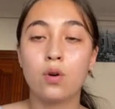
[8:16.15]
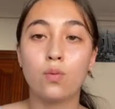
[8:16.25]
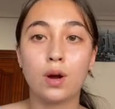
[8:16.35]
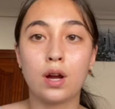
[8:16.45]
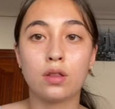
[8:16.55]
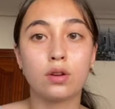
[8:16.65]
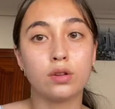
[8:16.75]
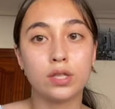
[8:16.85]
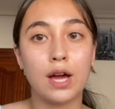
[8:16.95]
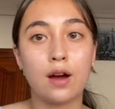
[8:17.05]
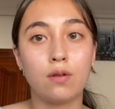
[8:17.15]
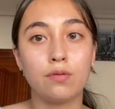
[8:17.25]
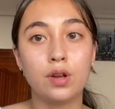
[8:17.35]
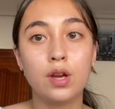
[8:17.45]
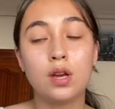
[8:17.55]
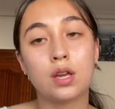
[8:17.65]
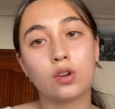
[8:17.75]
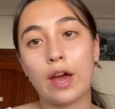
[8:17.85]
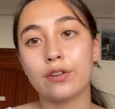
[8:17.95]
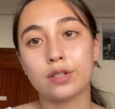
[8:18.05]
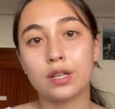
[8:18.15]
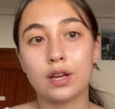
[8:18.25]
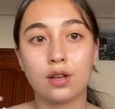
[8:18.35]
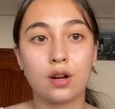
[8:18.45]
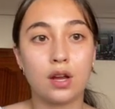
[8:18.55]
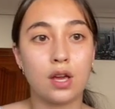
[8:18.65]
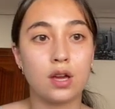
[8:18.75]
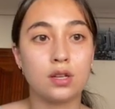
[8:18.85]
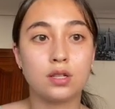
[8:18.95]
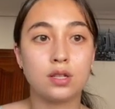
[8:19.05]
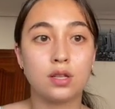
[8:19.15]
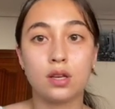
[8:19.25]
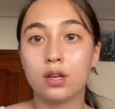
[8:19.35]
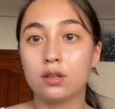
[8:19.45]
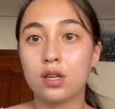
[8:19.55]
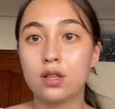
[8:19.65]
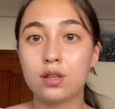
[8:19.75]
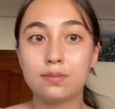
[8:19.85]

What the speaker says: where the whole town gathers together and they'll eat this